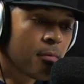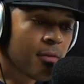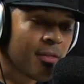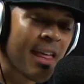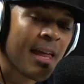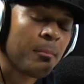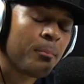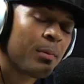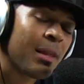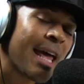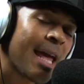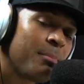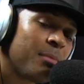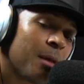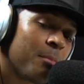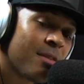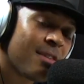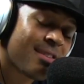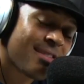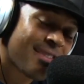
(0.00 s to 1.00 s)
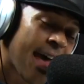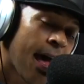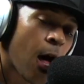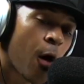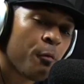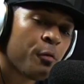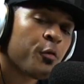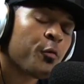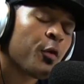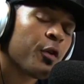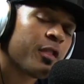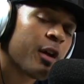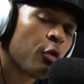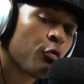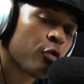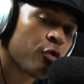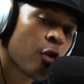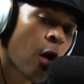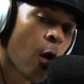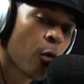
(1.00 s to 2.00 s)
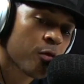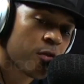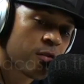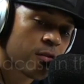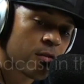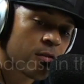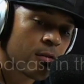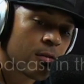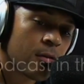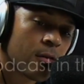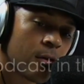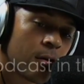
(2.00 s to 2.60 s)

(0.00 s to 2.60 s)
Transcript: than blame themselves for their results.